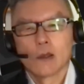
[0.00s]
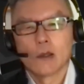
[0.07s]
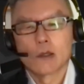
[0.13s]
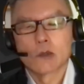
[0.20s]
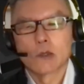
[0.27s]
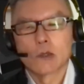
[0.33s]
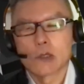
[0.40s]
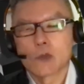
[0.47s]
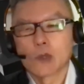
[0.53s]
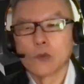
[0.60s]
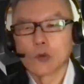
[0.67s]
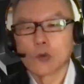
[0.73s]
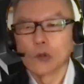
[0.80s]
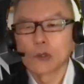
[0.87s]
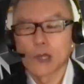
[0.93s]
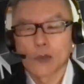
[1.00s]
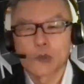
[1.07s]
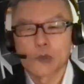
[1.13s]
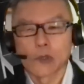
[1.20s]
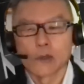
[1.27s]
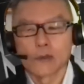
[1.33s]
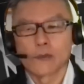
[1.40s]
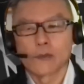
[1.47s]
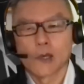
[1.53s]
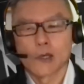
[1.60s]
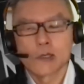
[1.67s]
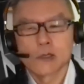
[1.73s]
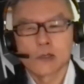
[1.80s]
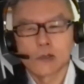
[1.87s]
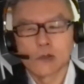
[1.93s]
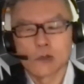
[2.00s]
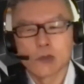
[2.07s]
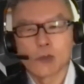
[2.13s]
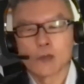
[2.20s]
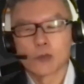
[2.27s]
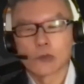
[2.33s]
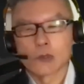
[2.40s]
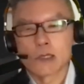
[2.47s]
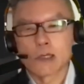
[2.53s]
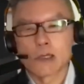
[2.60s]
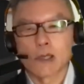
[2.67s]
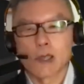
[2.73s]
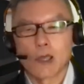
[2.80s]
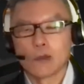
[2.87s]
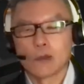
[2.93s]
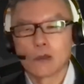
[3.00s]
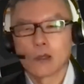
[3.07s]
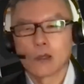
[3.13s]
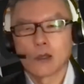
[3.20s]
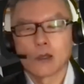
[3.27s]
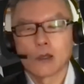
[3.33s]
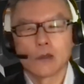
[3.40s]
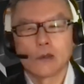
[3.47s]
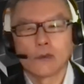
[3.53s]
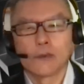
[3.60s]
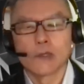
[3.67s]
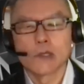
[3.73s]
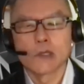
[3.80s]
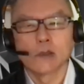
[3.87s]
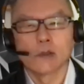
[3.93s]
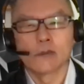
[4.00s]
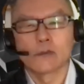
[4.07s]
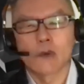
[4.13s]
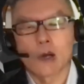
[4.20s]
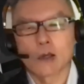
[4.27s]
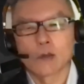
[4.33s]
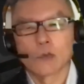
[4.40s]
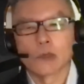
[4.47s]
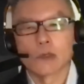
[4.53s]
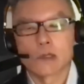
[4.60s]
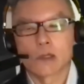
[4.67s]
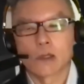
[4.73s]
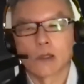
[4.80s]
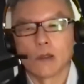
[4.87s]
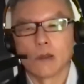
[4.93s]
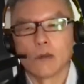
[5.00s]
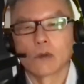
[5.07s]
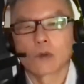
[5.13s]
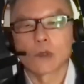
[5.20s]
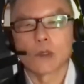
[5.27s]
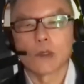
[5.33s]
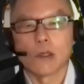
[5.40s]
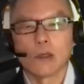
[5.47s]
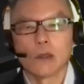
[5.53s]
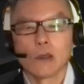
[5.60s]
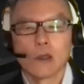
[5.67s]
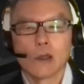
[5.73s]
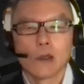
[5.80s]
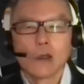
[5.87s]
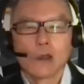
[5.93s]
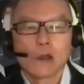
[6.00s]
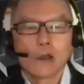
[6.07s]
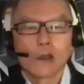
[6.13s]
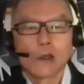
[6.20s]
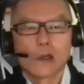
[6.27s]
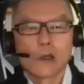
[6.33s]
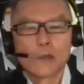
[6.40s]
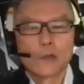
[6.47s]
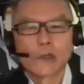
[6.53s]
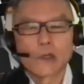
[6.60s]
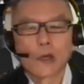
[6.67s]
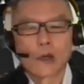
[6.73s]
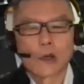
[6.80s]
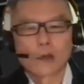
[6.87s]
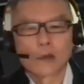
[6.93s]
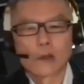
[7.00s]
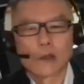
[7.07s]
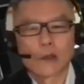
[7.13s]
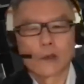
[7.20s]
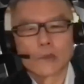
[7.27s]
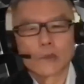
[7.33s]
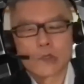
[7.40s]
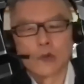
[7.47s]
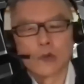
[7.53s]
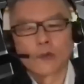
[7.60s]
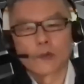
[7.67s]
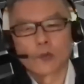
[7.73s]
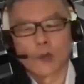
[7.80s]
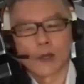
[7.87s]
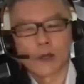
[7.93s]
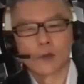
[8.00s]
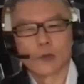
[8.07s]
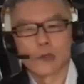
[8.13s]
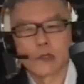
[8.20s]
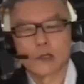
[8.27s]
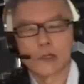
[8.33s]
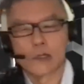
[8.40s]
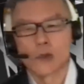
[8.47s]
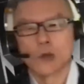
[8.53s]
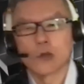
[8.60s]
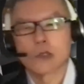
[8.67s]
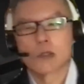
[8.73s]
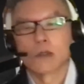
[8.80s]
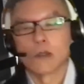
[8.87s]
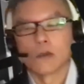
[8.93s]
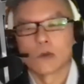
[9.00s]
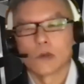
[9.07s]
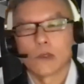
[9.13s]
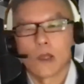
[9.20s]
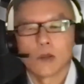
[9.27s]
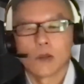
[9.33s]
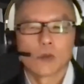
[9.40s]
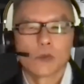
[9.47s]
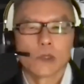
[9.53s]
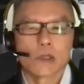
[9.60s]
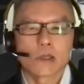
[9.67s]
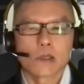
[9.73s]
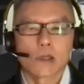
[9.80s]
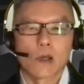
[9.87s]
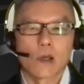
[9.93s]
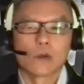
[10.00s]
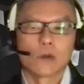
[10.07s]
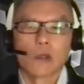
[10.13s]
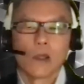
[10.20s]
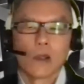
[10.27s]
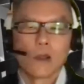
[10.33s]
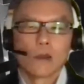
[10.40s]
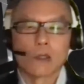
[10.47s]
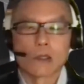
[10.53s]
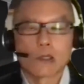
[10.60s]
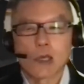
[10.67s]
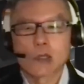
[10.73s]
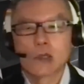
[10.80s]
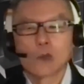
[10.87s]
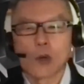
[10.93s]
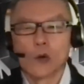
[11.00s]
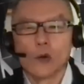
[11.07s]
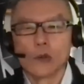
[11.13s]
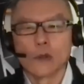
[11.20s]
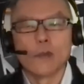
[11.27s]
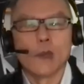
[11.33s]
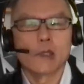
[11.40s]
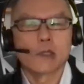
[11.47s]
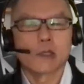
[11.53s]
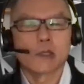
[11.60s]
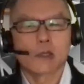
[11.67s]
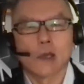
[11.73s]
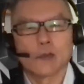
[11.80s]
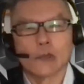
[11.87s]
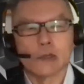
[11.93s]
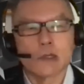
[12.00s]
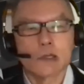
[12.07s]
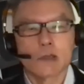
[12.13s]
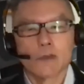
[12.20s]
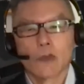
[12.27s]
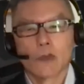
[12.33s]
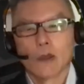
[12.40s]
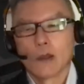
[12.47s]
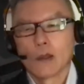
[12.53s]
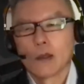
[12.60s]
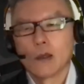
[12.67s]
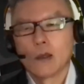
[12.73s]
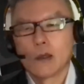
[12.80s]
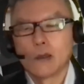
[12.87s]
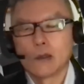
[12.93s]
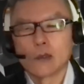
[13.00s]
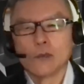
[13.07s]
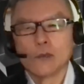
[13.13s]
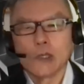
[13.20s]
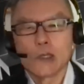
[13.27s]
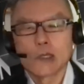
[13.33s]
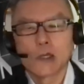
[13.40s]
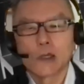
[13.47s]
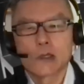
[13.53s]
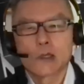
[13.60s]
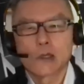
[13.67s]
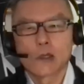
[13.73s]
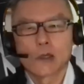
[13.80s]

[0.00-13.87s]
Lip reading: So that's what we call capturing devices, just to be able to scan the physical environment in 3D. But our software, which is hosted into the AWS cloud, that's actually where all the magic happens. And that means that